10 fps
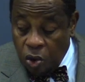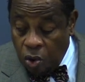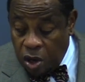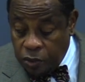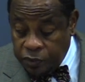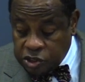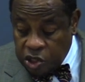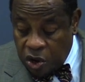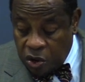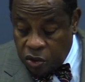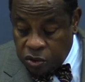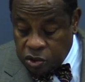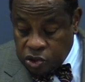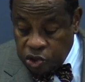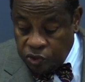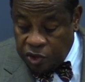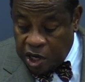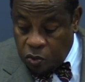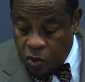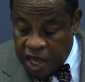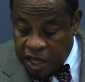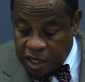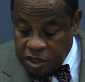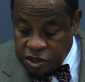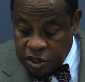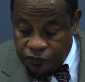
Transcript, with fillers: or return to their ways